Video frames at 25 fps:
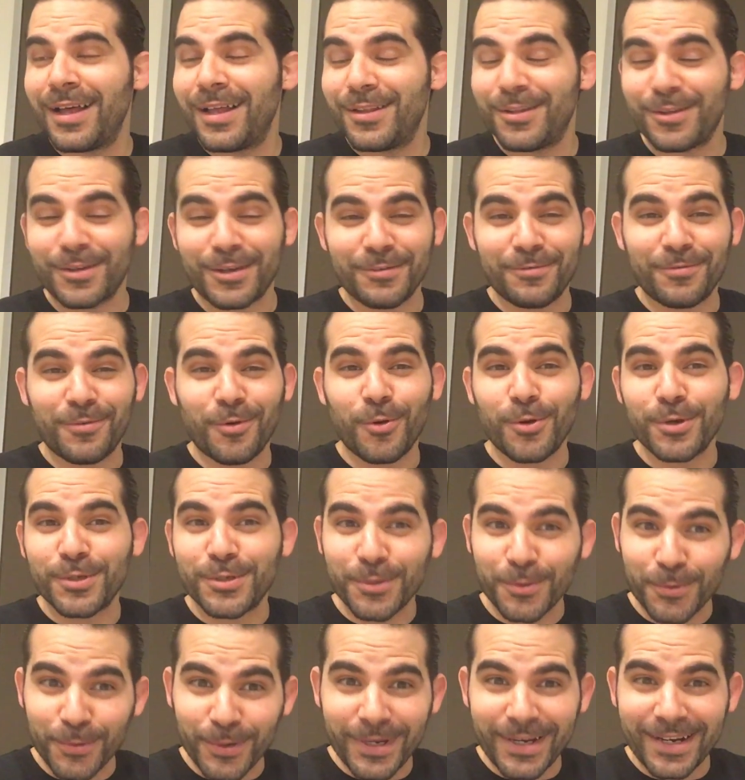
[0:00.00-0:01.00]
Looking forward
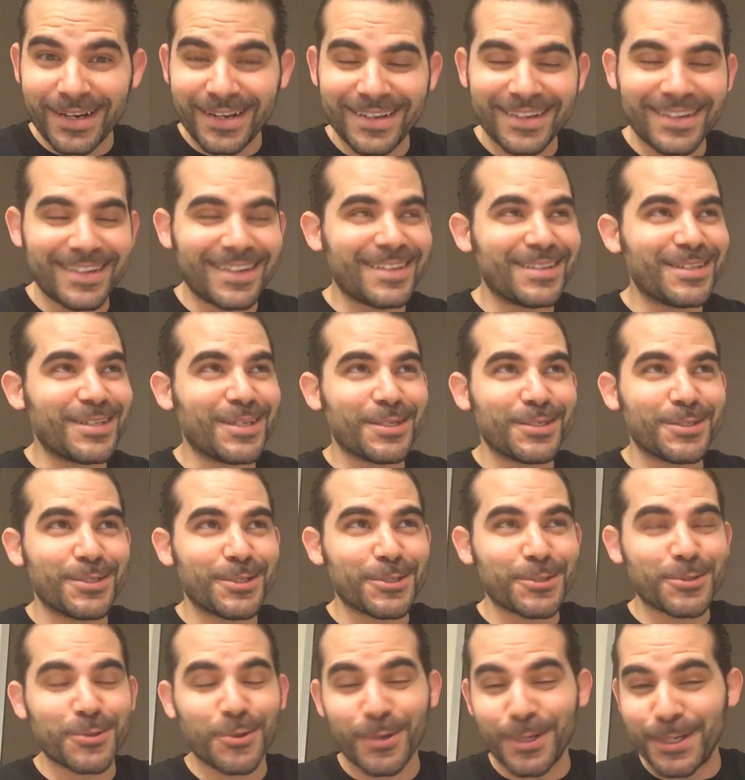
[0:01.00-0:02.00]
to reading the
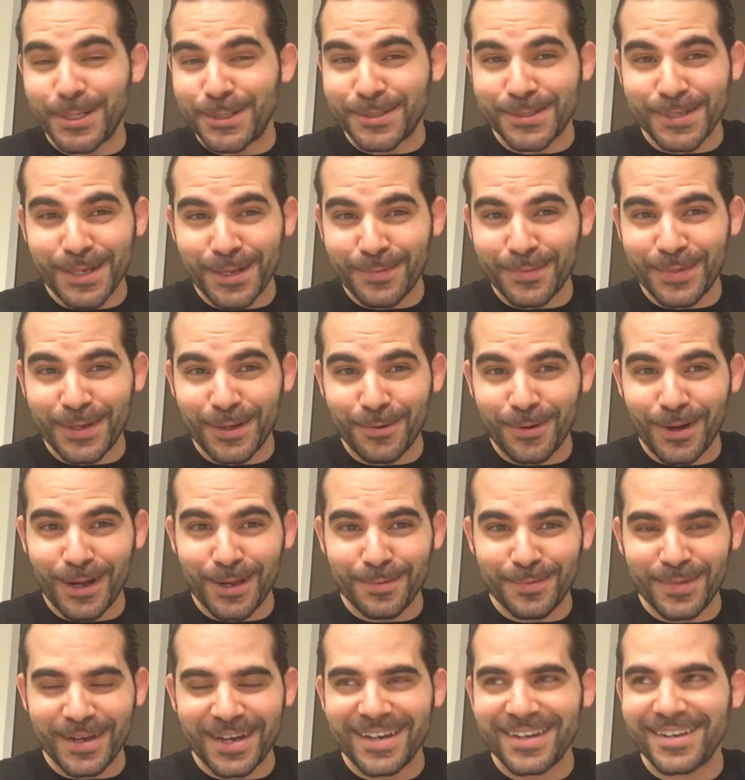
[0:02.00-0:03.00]
story you sent me a while
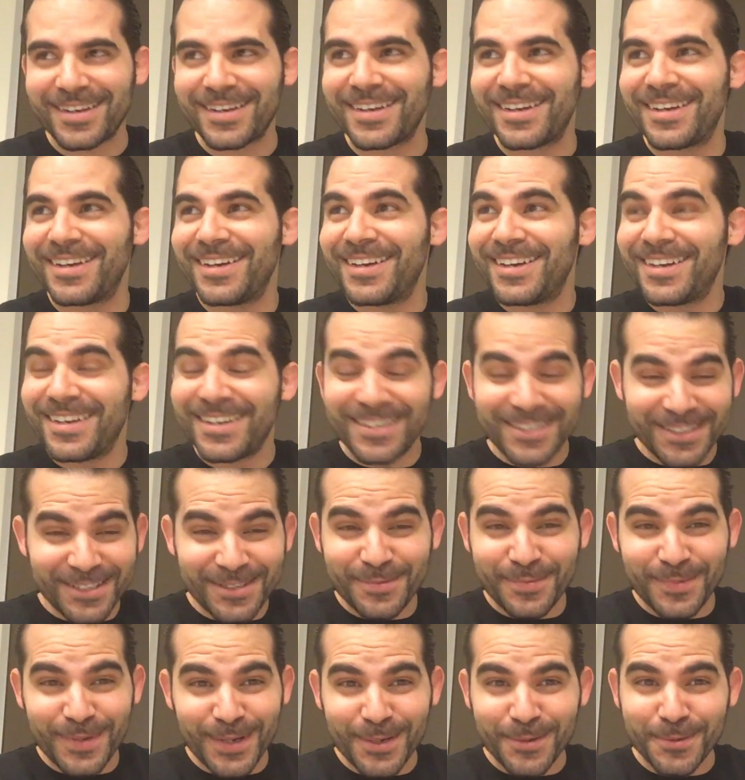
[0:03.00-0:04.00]
back. It's
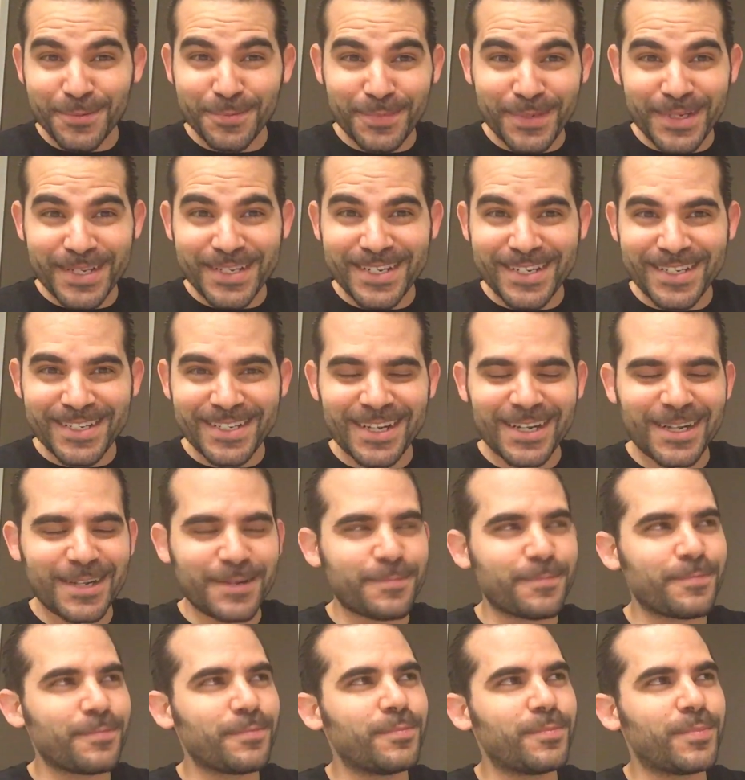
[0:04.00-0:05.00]
been a busy time,
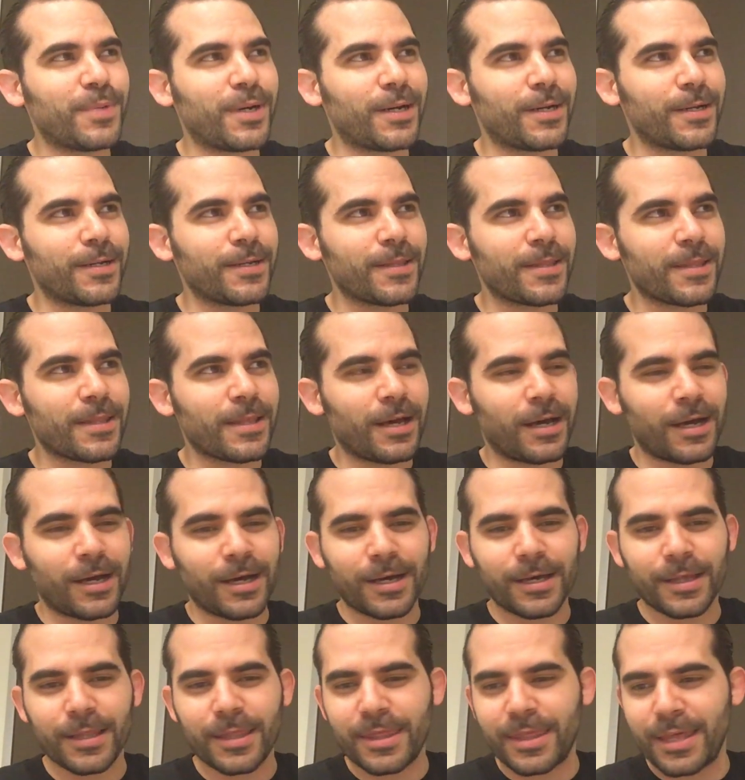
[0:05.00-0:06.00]
but
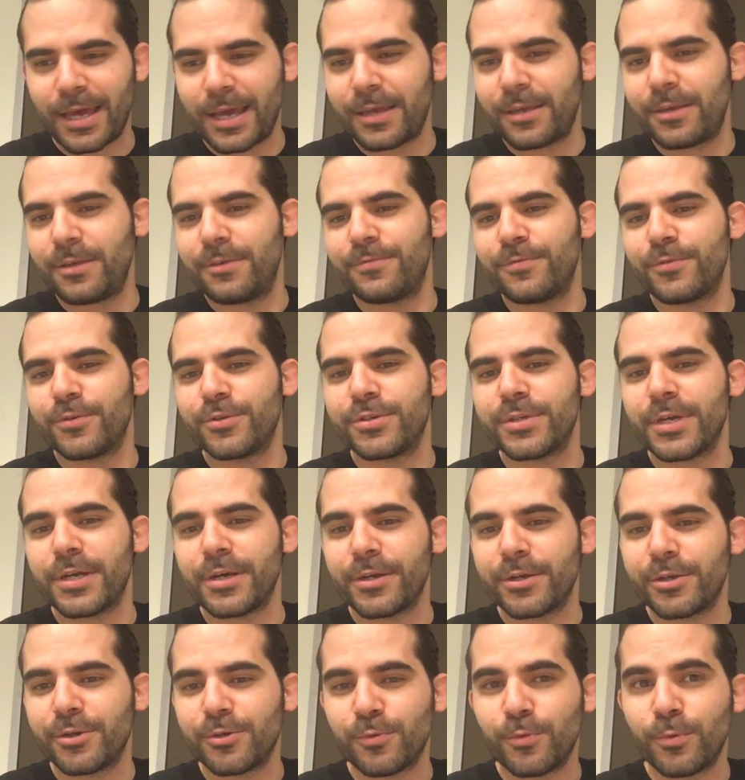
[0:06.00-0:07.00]
thank you for
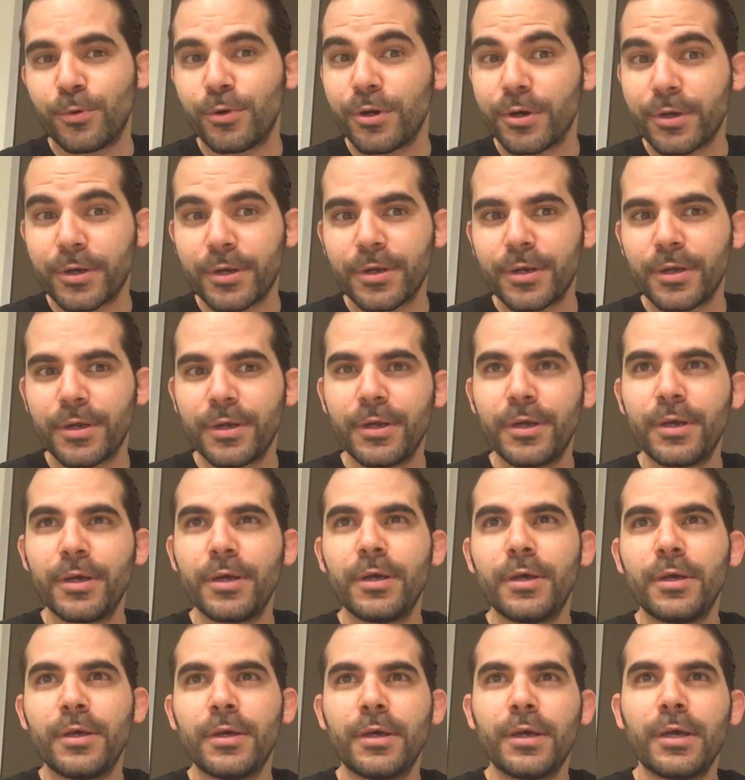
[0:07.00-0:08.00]
sharing your work
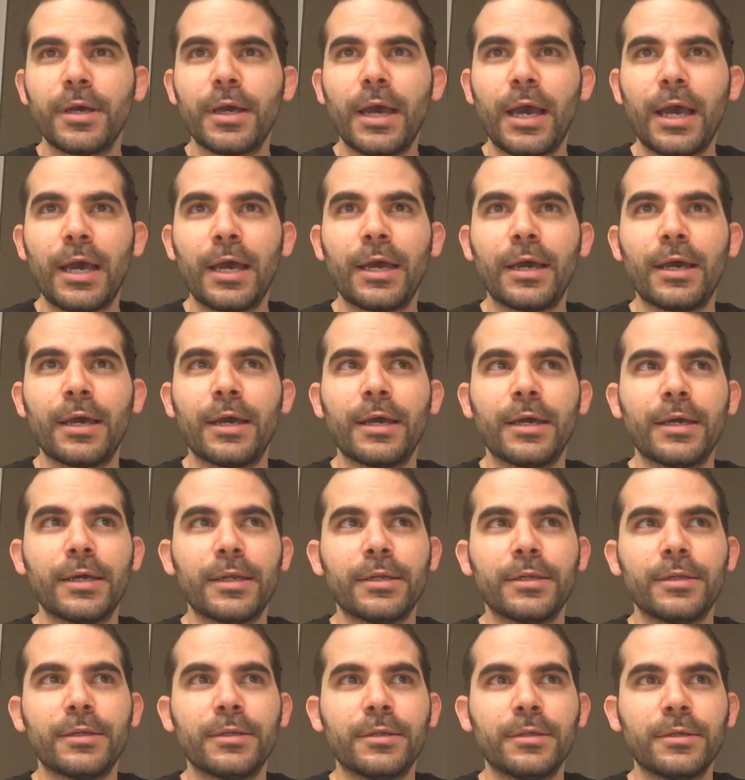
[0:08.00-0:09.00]

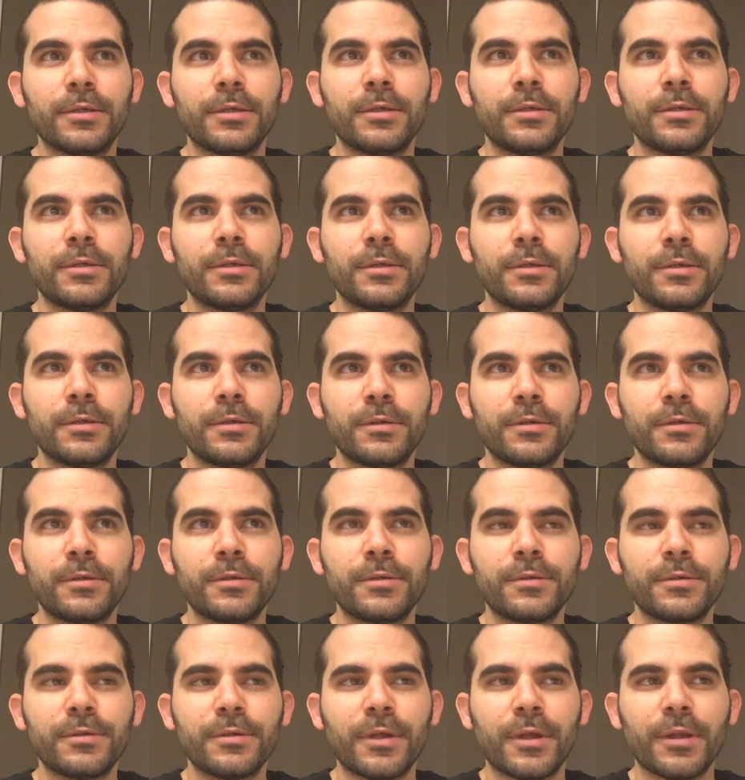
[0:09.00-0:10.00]
and
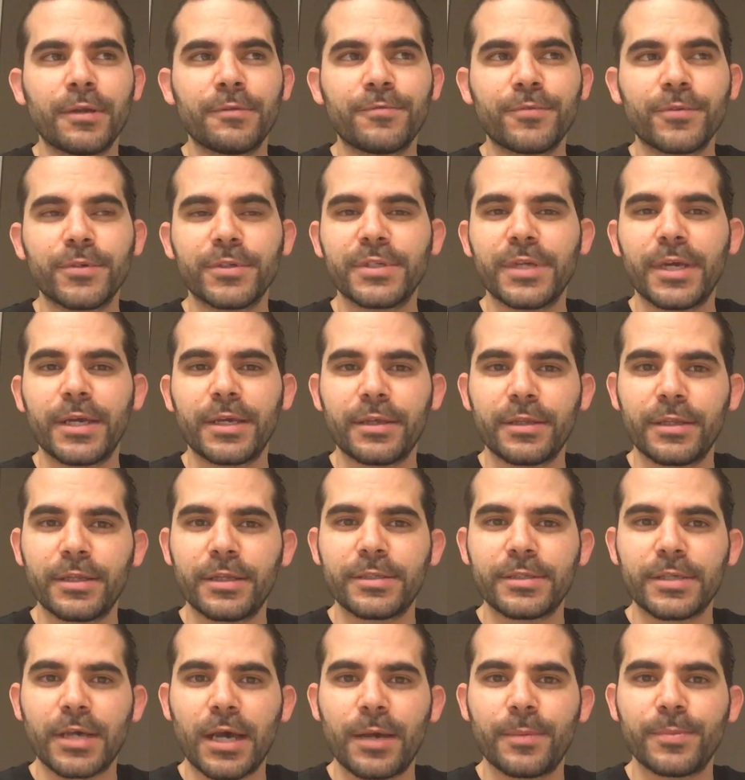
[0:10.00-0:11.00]
for taking the
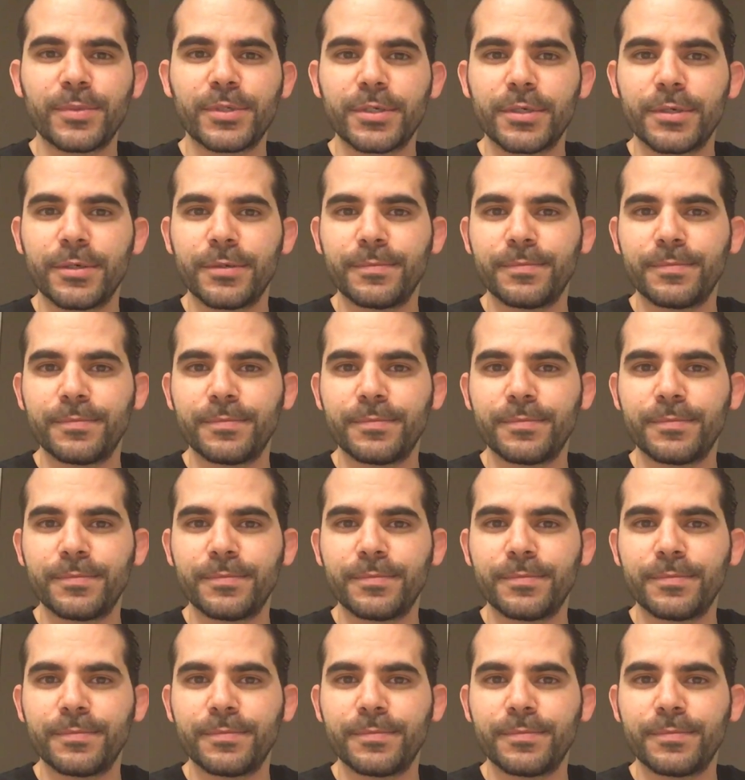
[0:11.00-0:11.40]
time to